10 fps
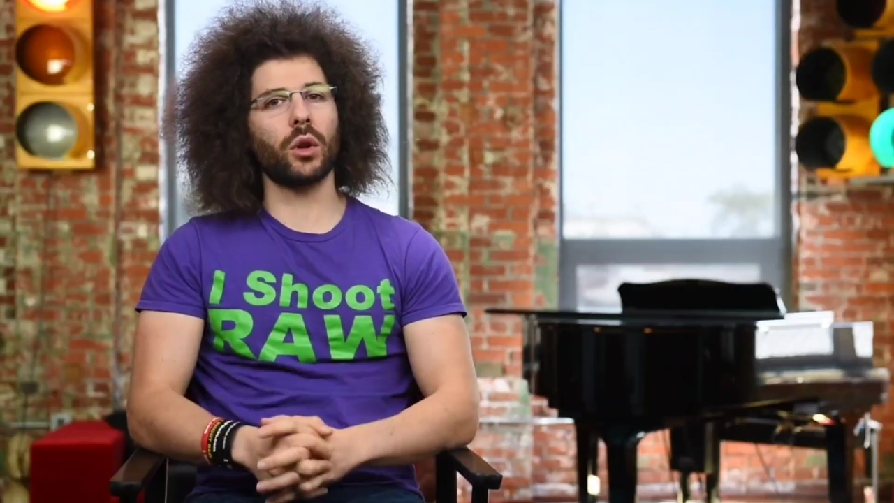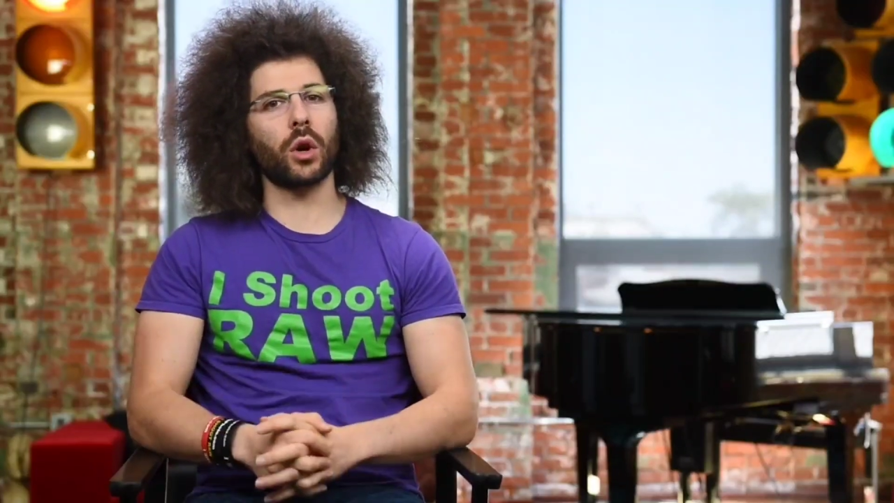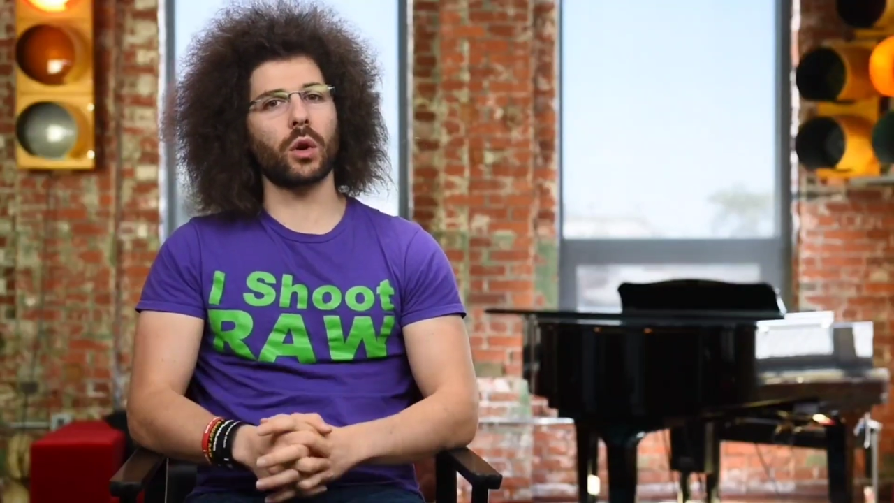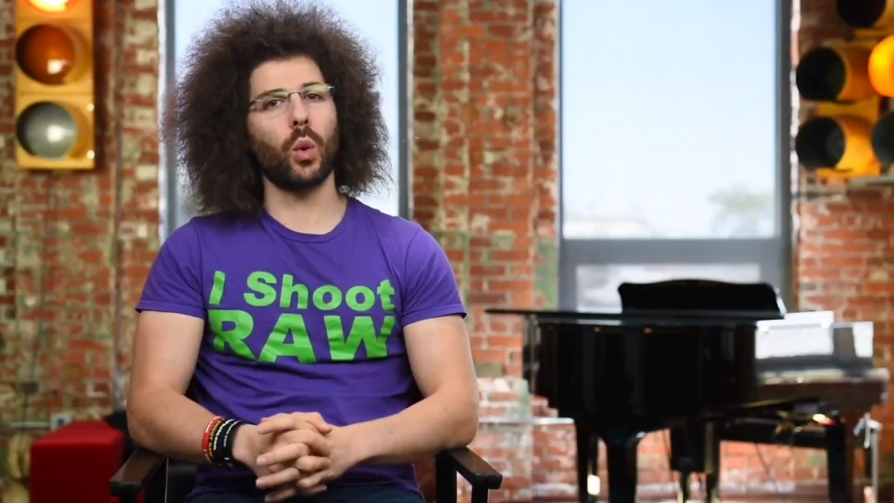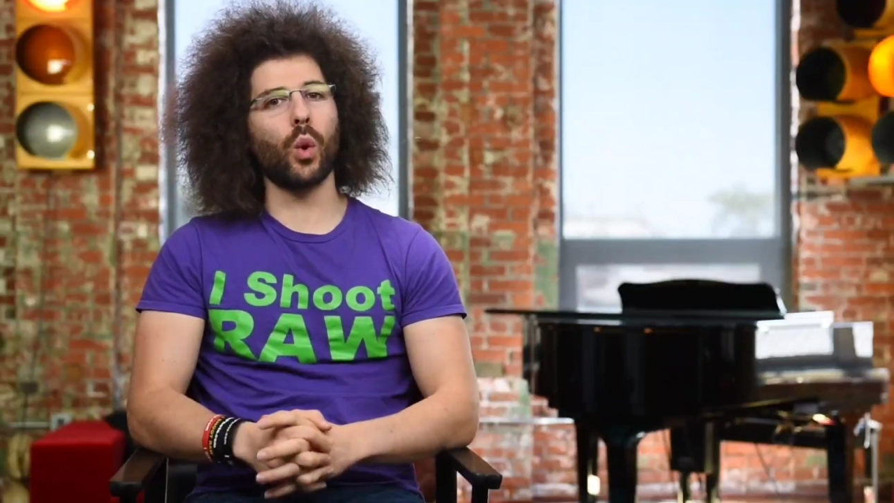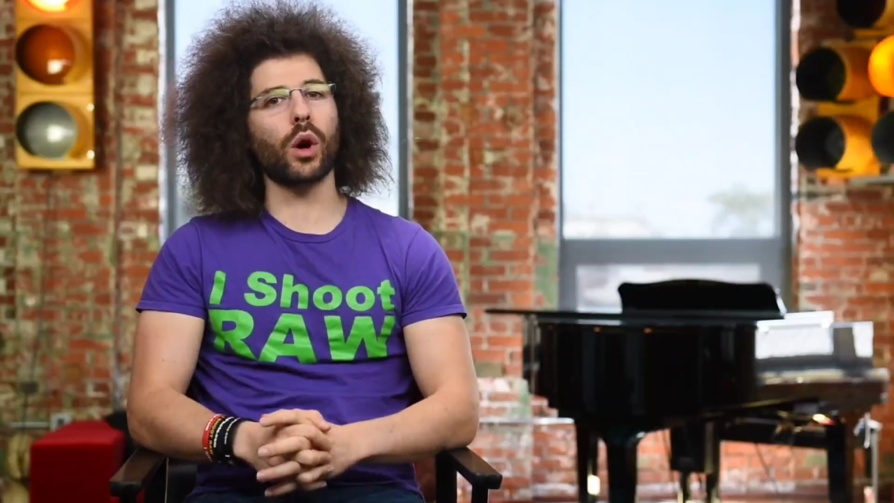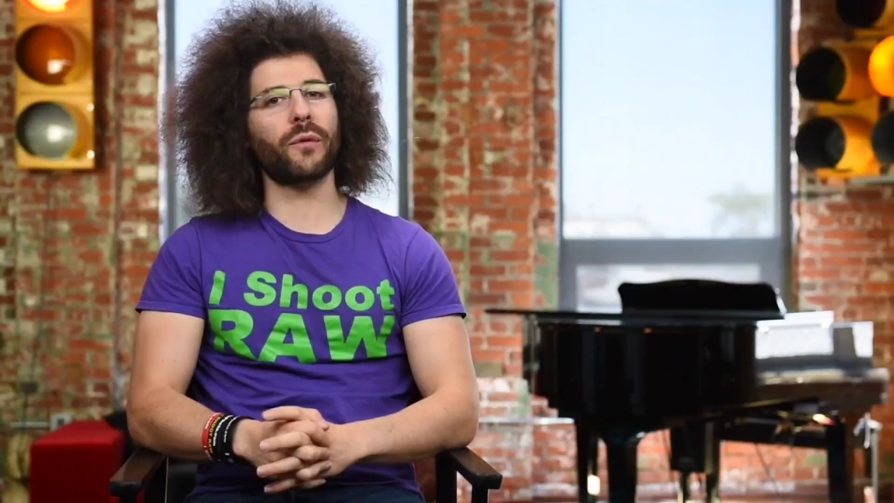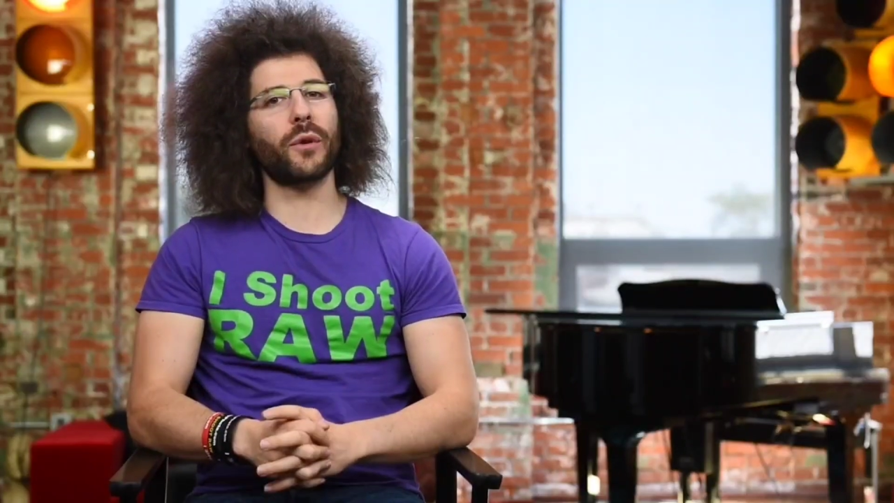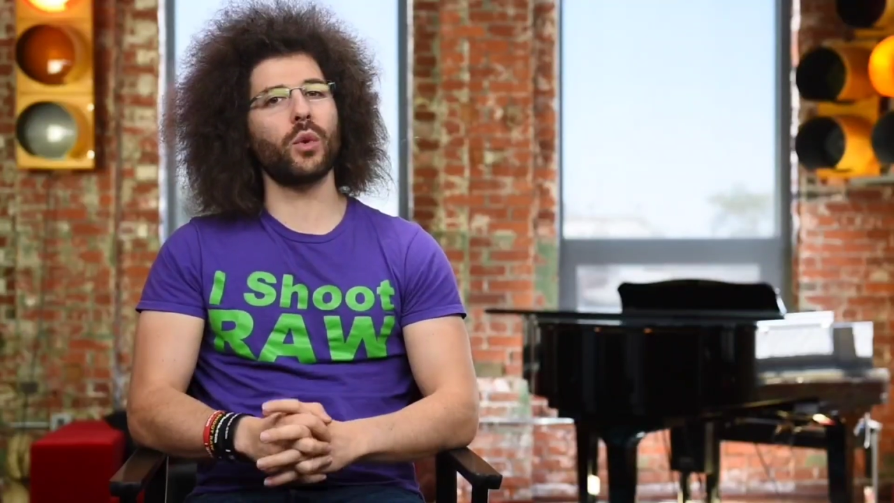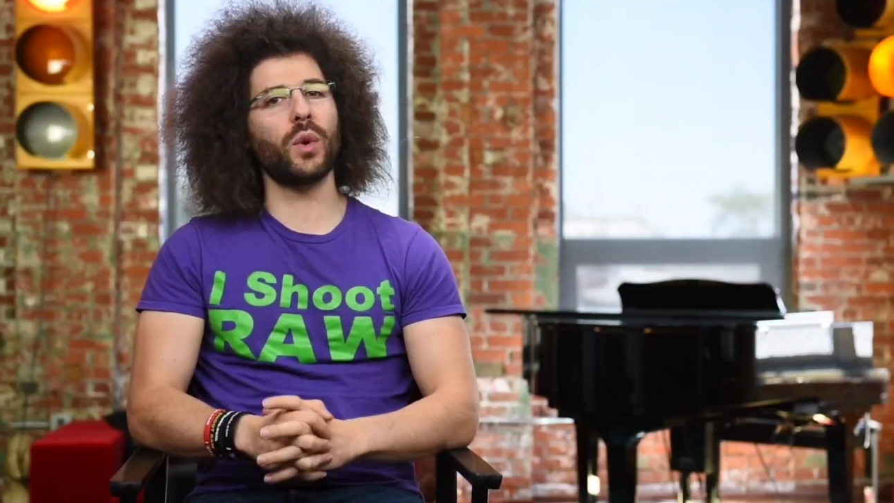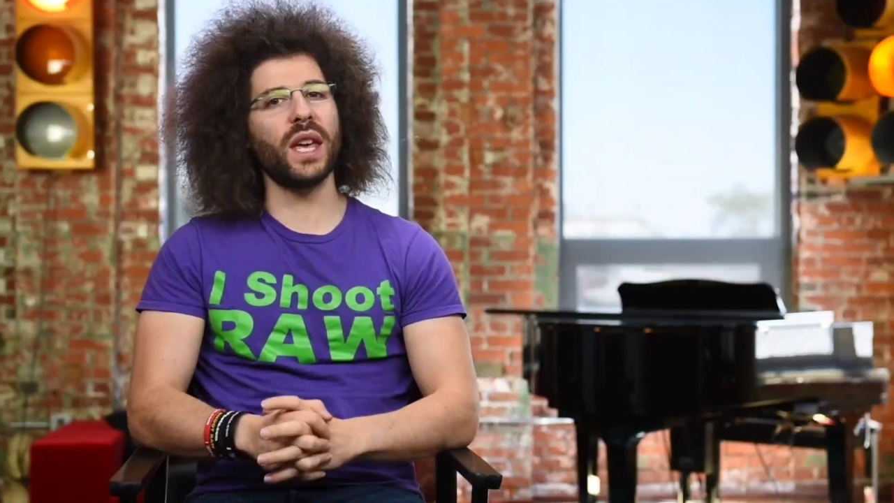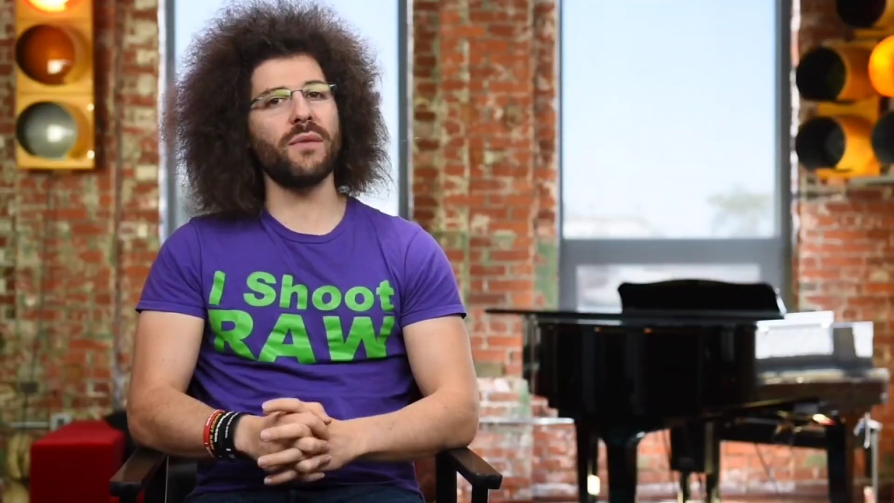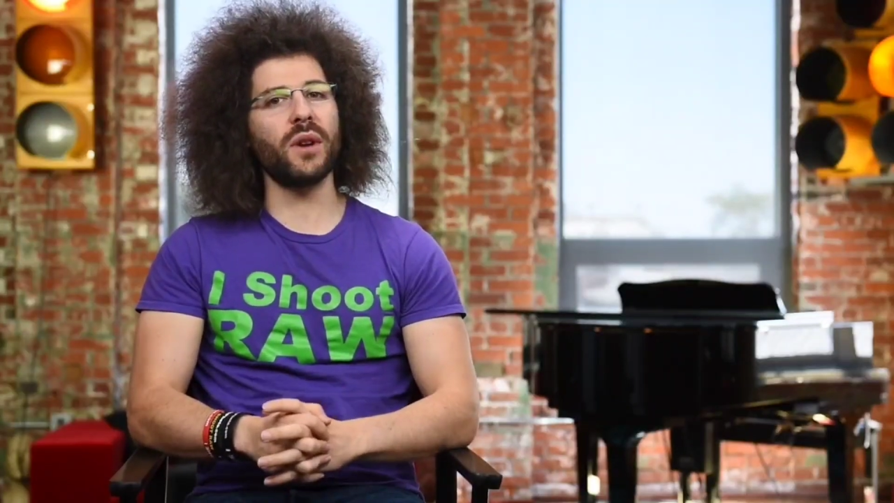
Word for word: to learn will work for you